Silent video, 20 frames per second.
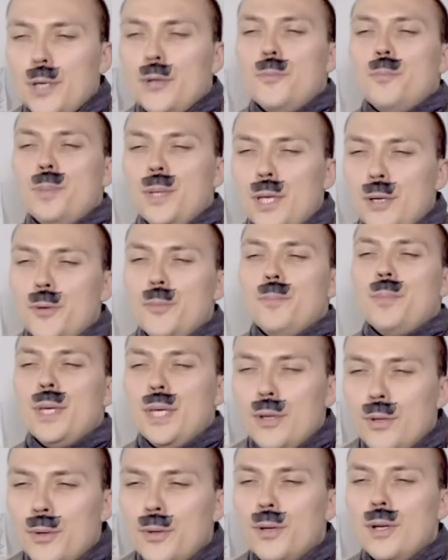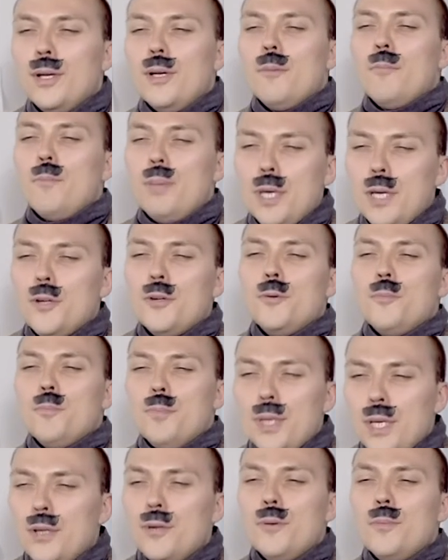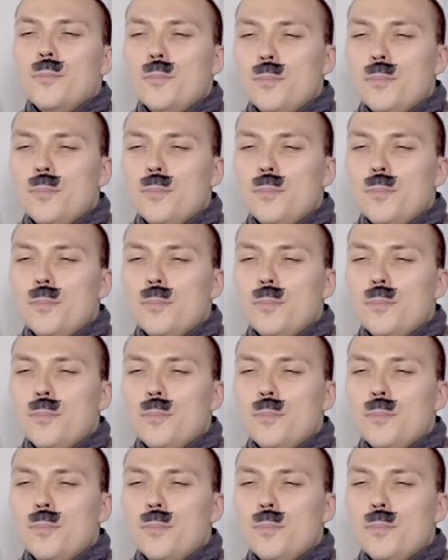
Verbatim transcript: Pew, pew, pew, pew, pew,